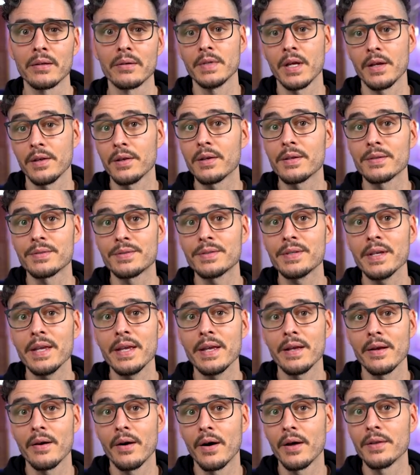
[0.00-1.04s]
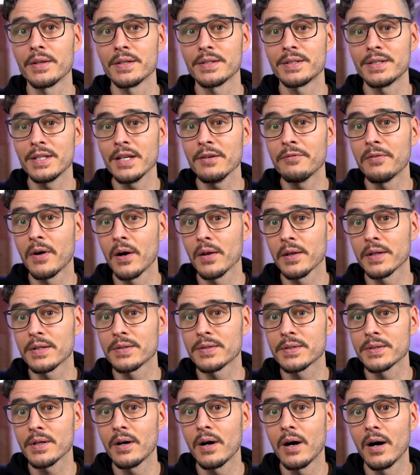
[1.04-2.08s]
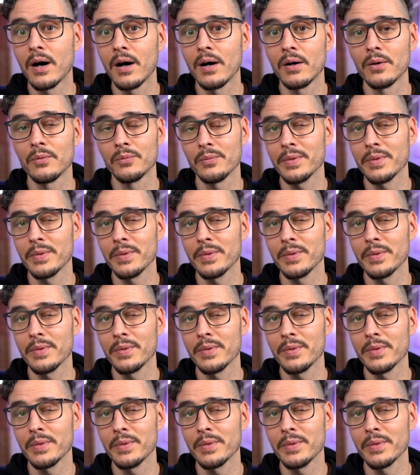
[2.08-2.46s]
Now you can see on this default install,